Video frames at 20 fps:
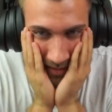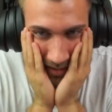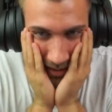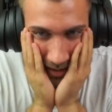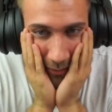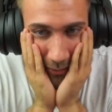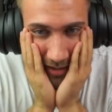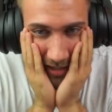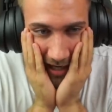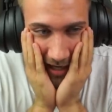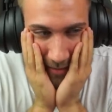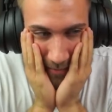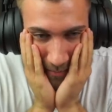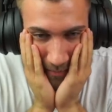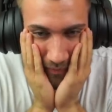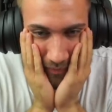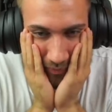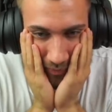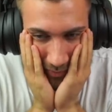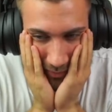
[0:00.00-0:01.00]
Okay.
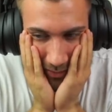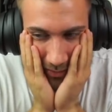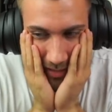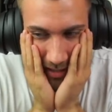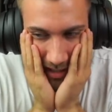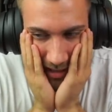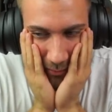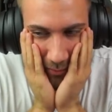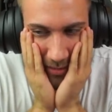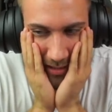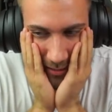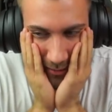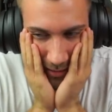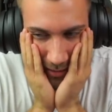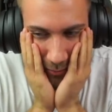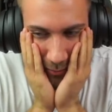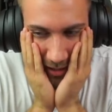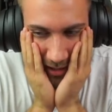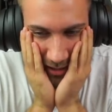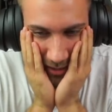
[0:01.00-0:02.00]
Okay, that was
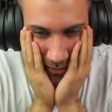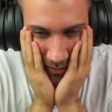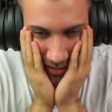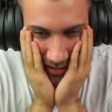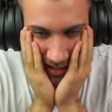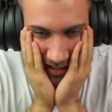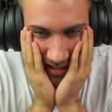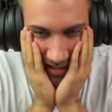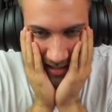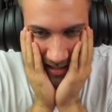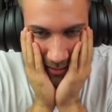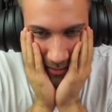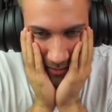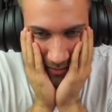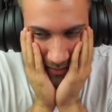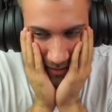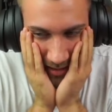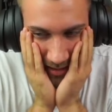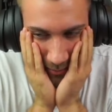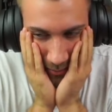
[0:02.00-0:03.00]
looking really good, guys. That was
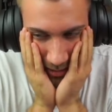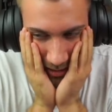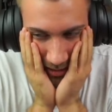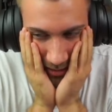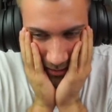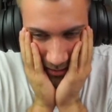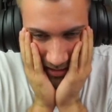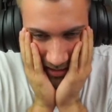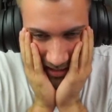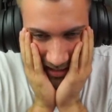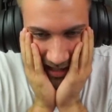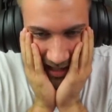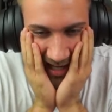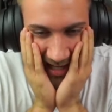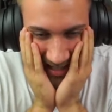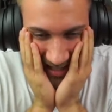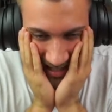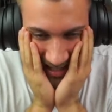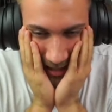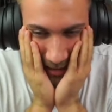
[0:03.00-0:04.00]
really, really good. I like
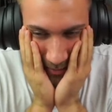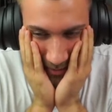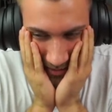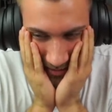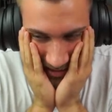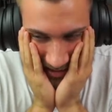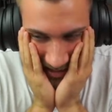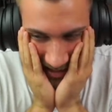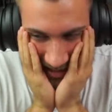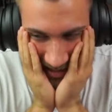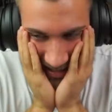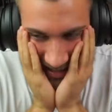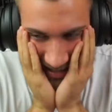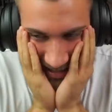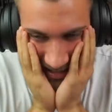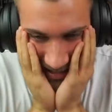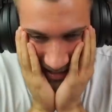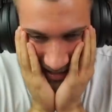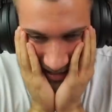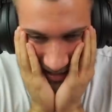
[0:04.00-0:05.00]
the subunit,
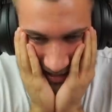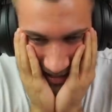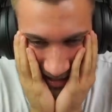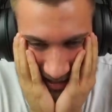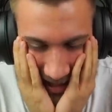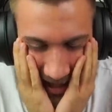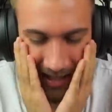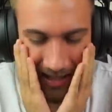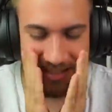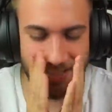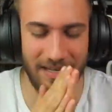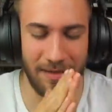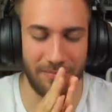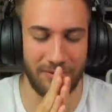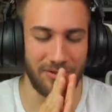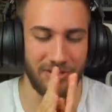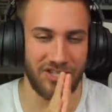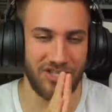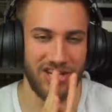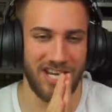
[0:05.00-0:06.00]
guys. I like the
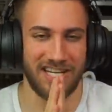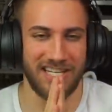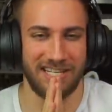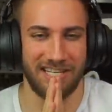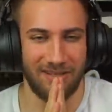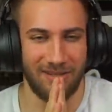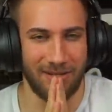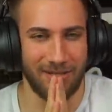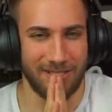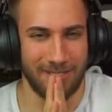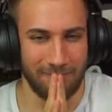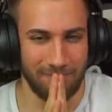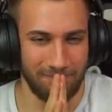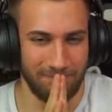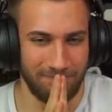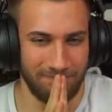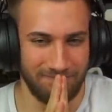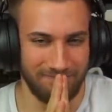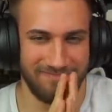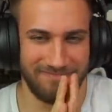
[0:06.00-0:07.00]
subunit Jenny a lot.
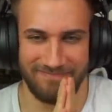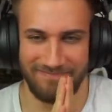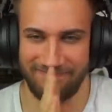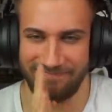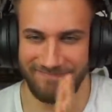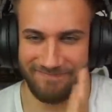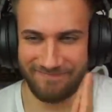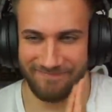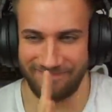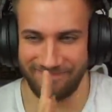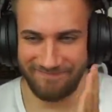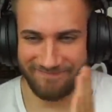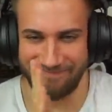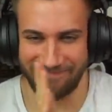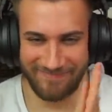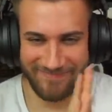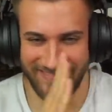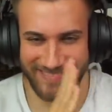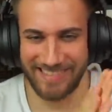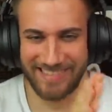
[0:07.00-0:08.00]

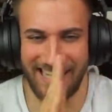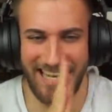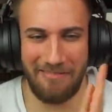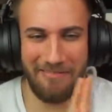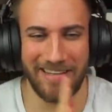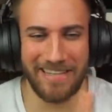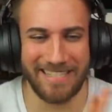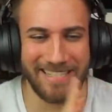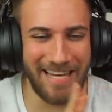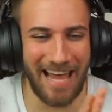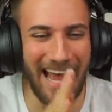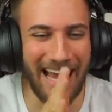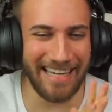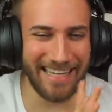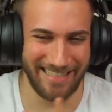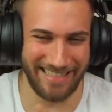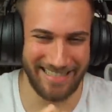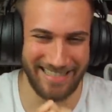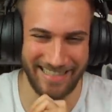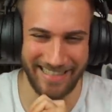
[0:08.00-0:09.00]
I'm
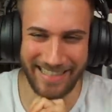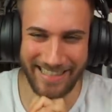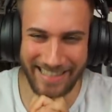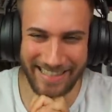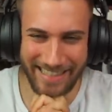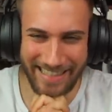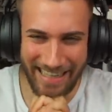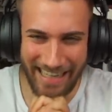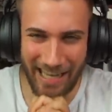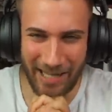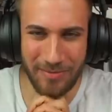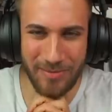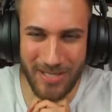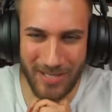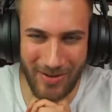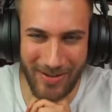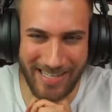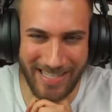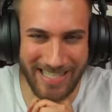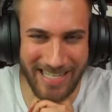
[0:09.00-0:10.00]
excited! I'm
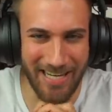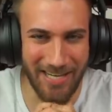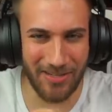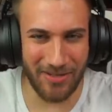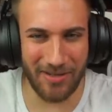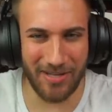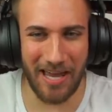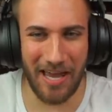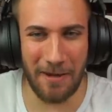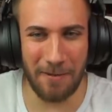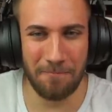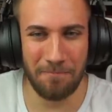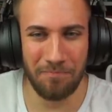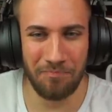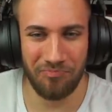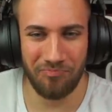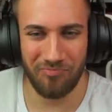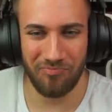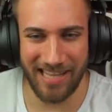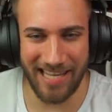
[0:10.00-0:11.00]
so excited. Okay,
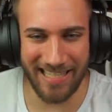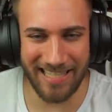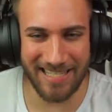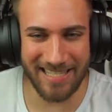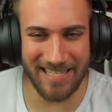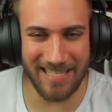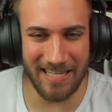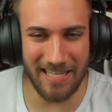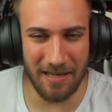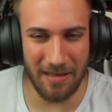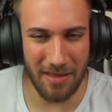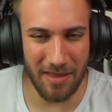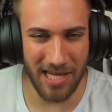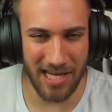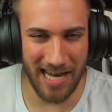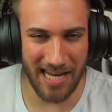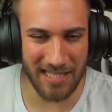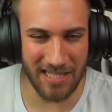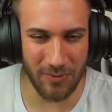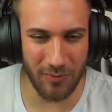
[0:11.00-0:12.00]
let's see the
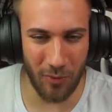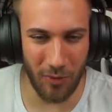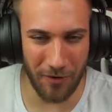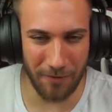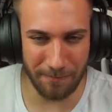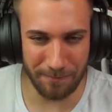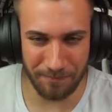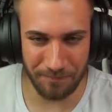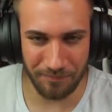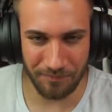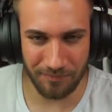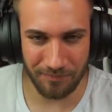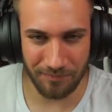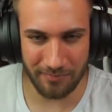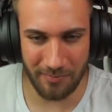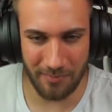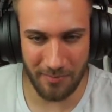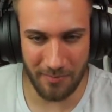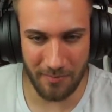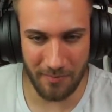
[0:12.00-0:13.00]
next one.
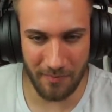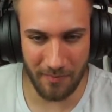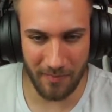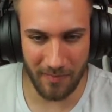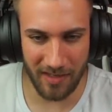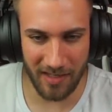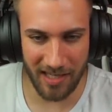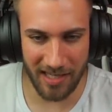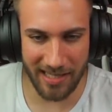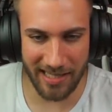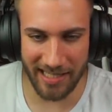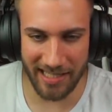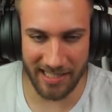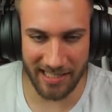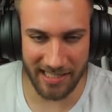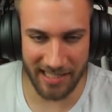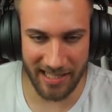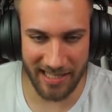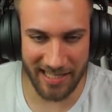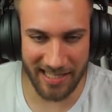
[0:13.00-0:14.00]
Clickety
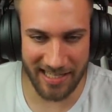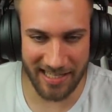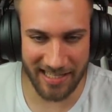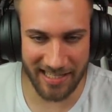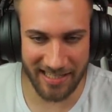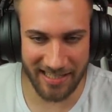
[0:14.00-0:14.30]
click.